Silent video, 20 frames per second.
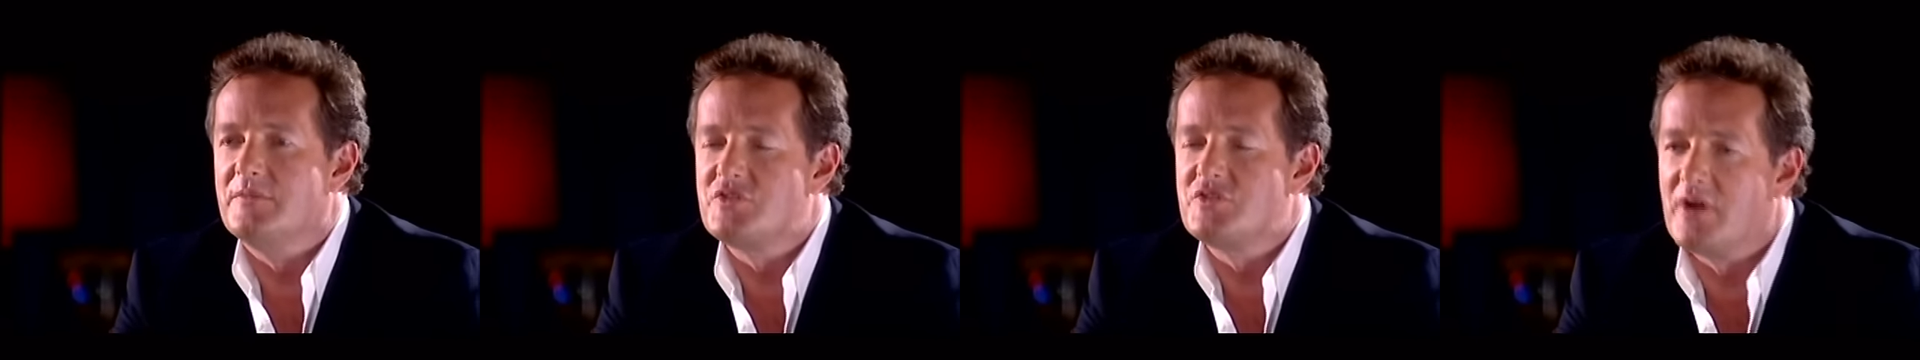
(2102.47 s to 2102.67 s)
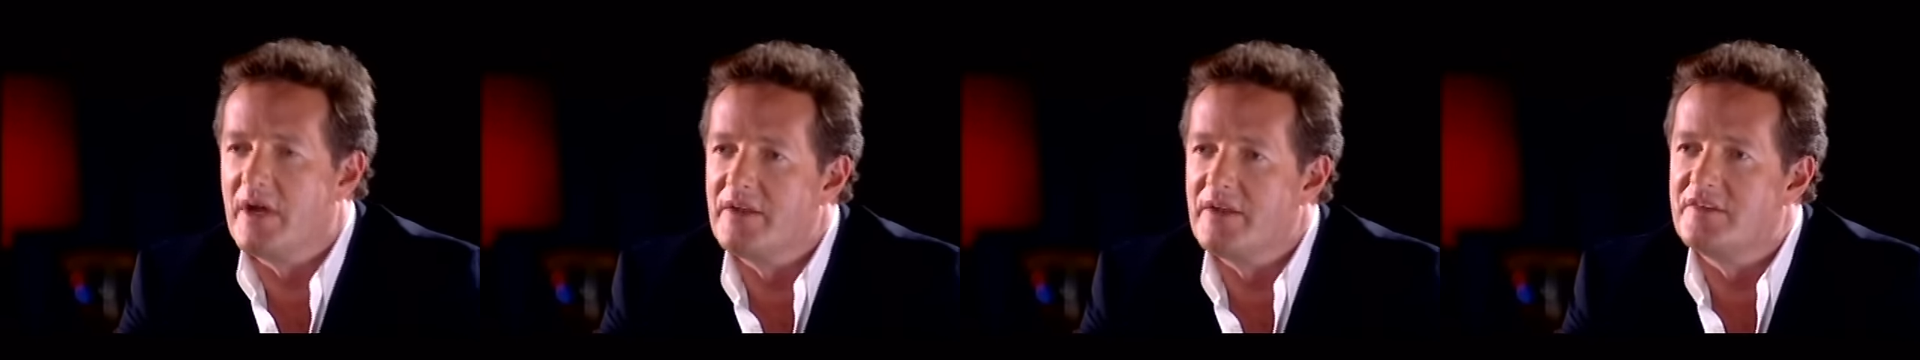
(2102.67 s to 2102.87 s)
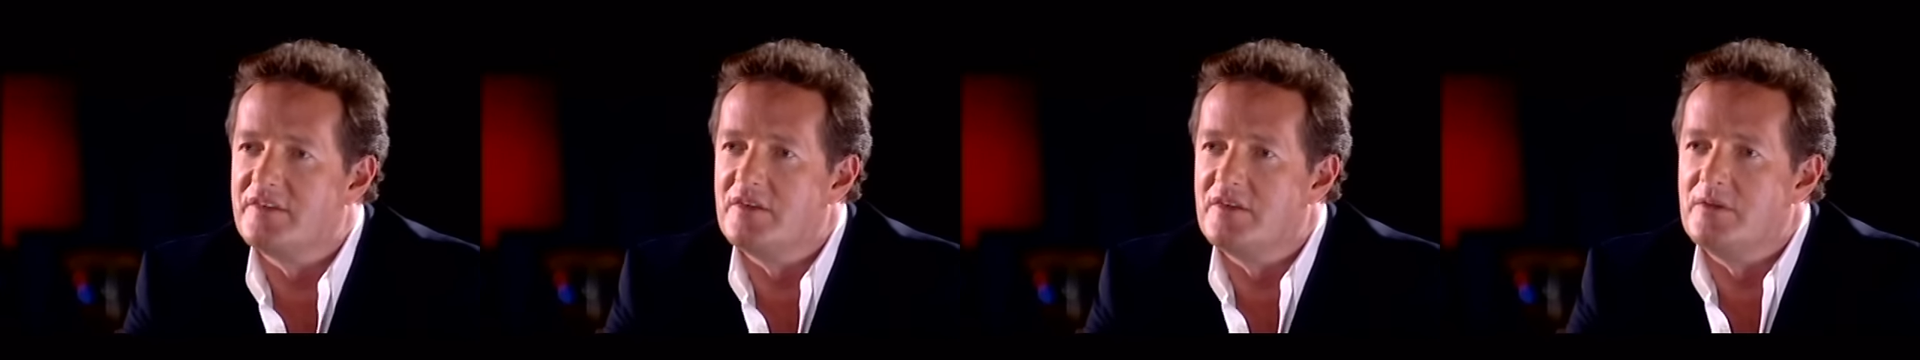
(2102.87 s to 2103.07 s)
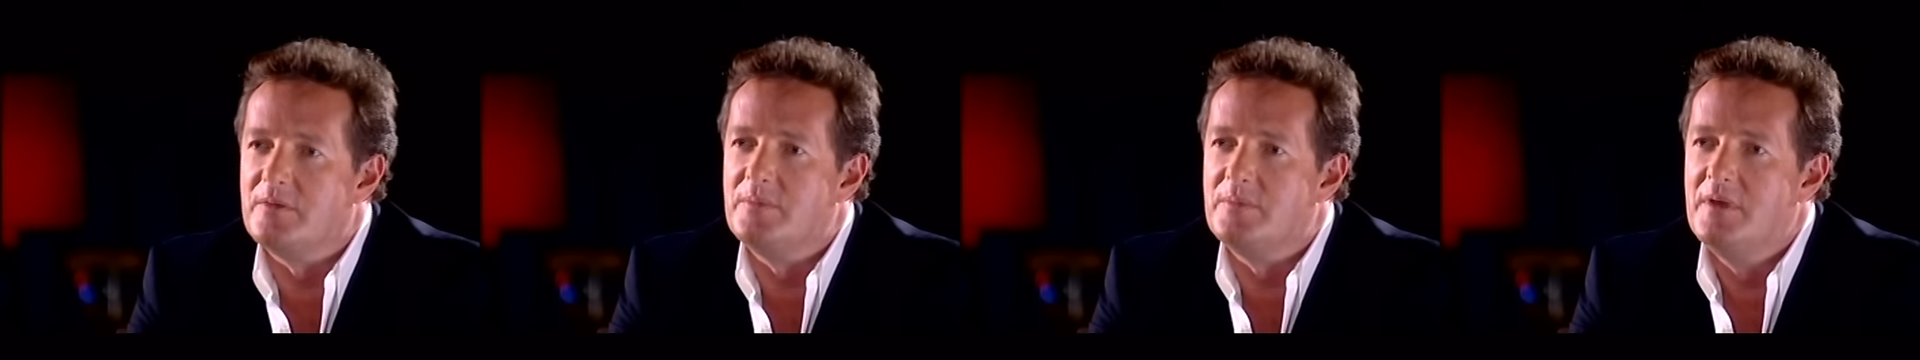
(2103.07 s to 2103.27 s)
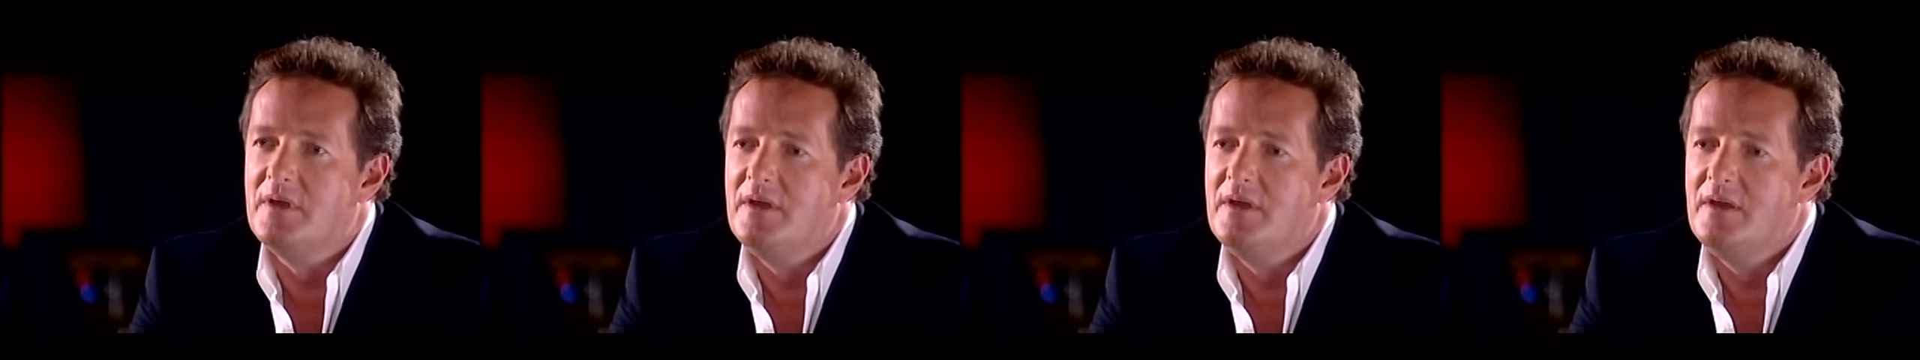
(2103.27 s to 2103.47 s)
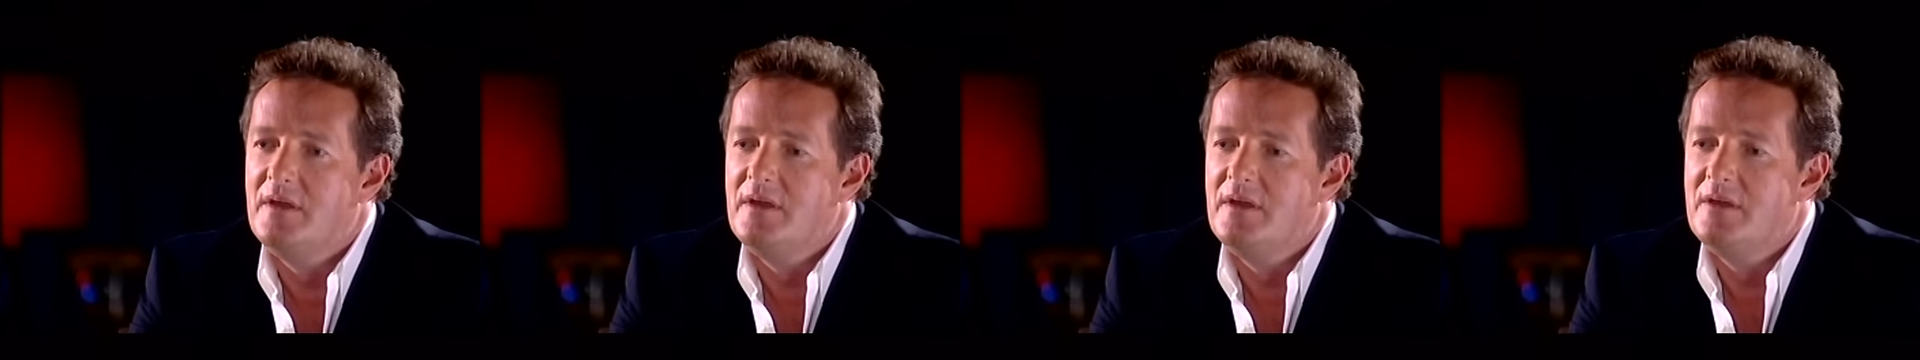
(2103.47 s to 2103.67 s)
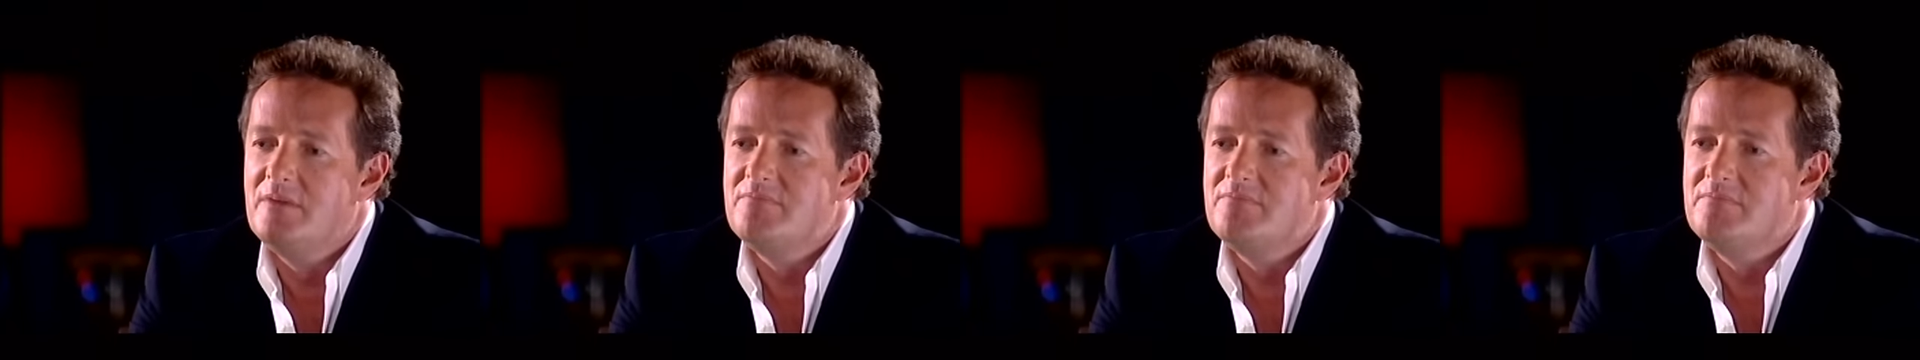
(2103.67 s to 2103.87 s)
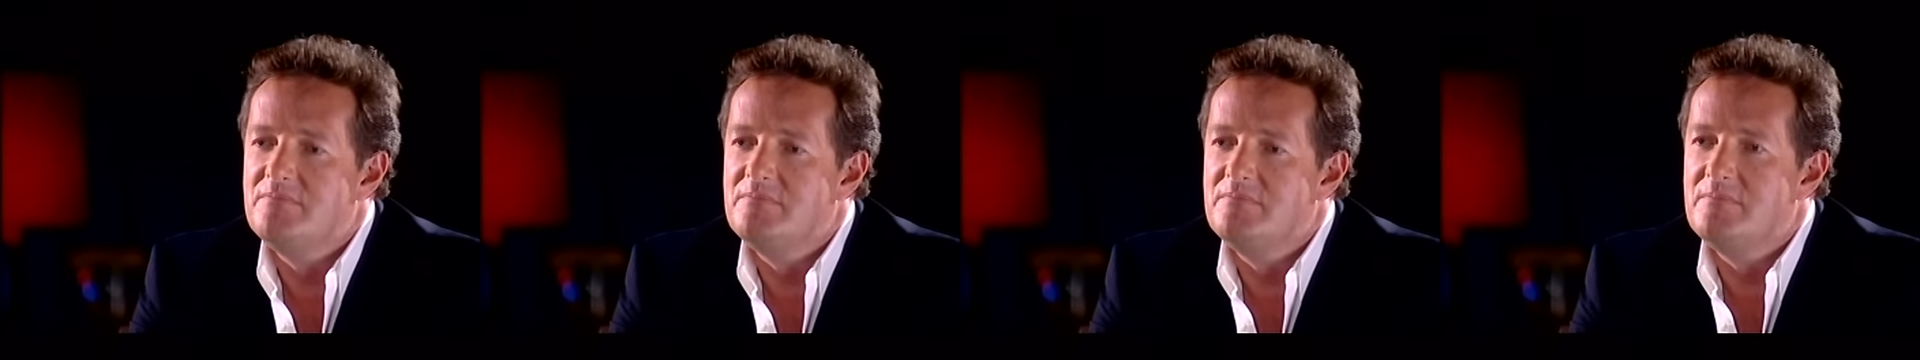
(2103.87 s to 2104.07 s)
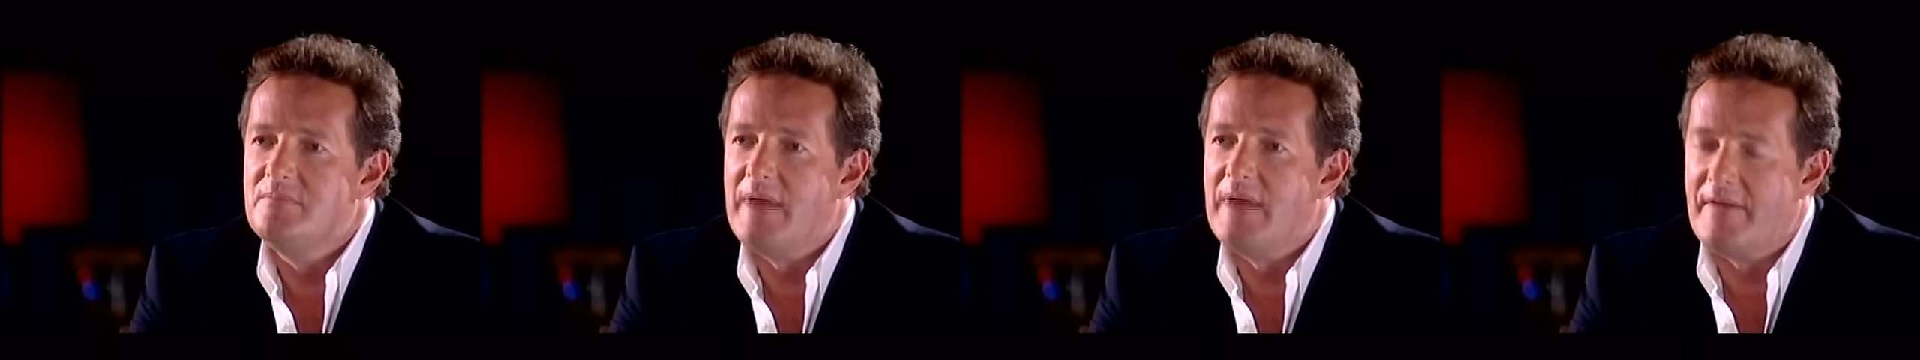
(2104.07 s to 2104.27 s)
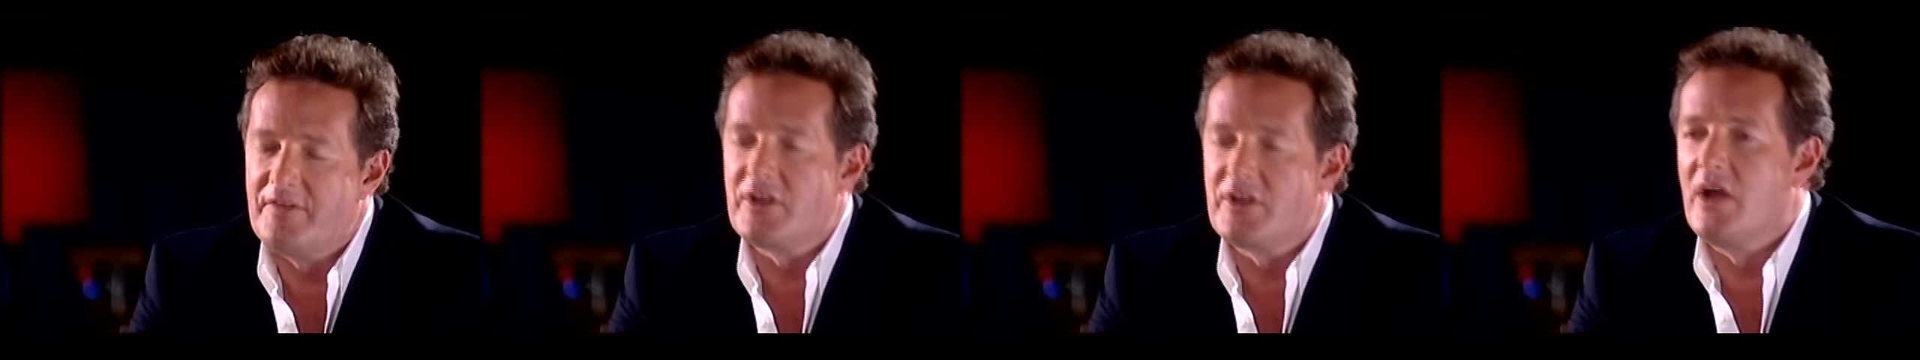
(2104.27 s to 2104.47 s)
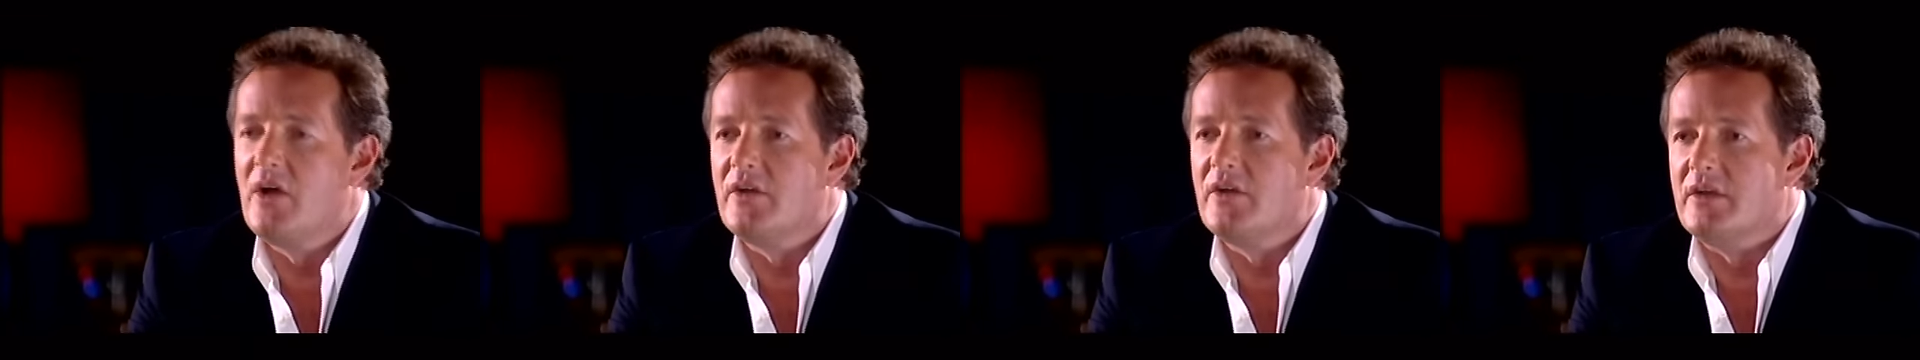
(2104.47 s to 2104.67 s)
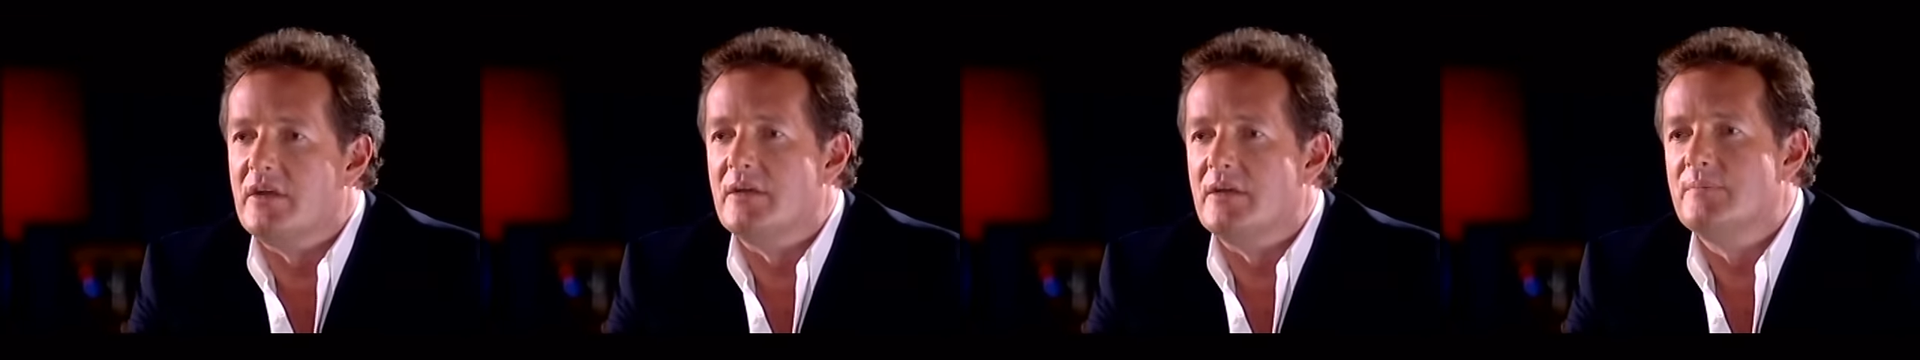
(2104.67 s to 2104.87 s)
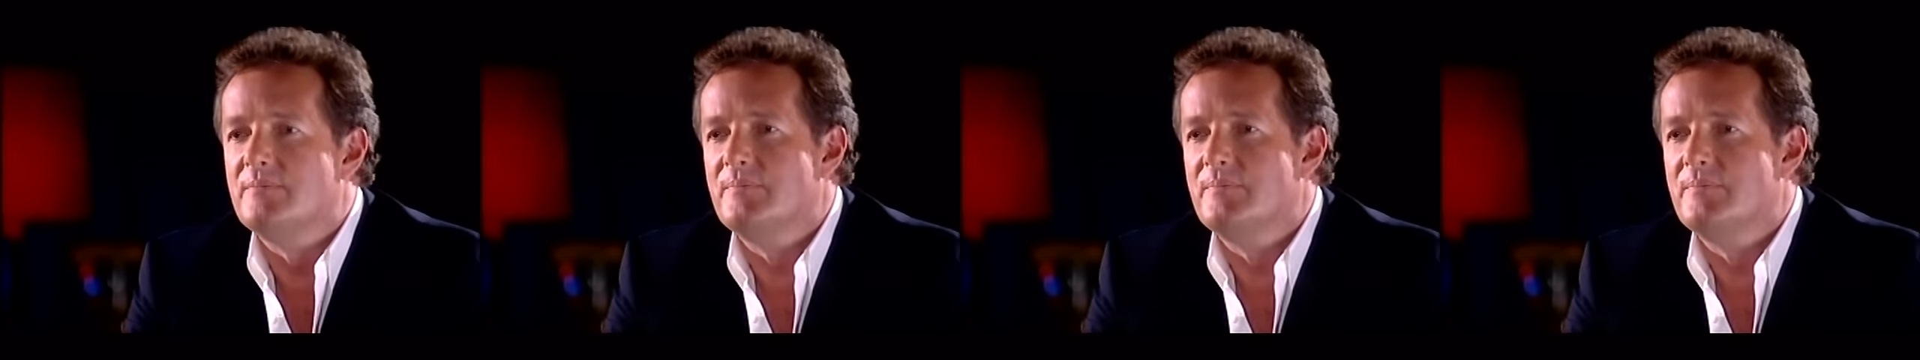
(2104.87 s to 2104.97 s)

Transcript: trying to have a go at